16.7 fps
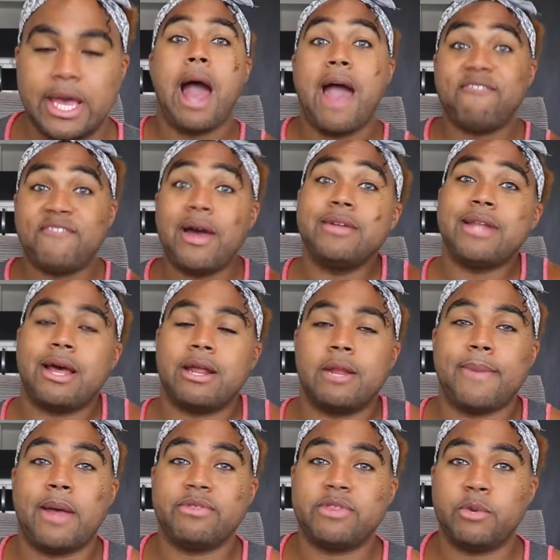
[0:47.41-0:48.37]
I found out
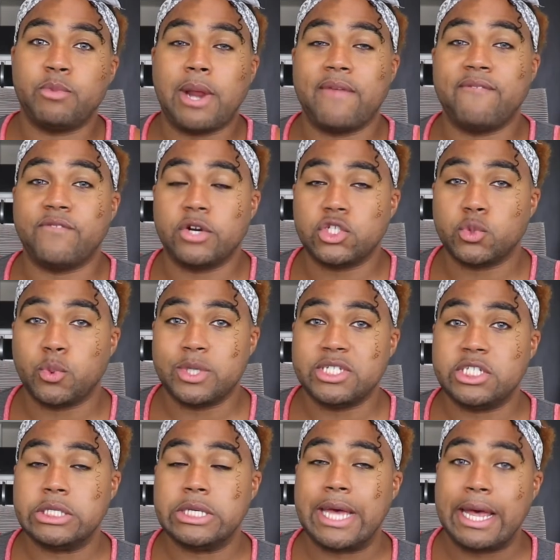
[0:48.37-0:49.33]
about them when I first
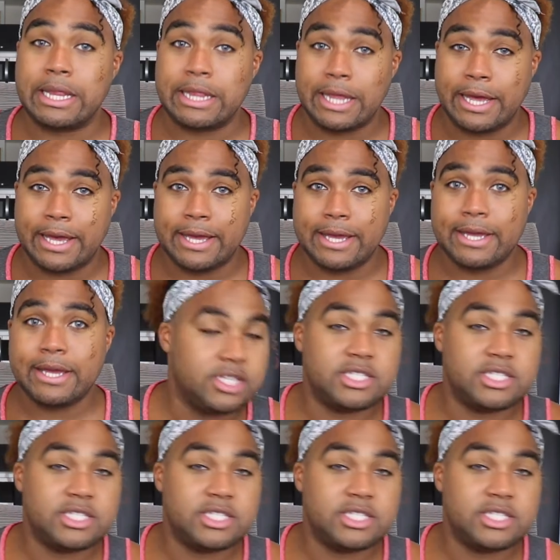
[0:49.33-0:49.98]
went to LA.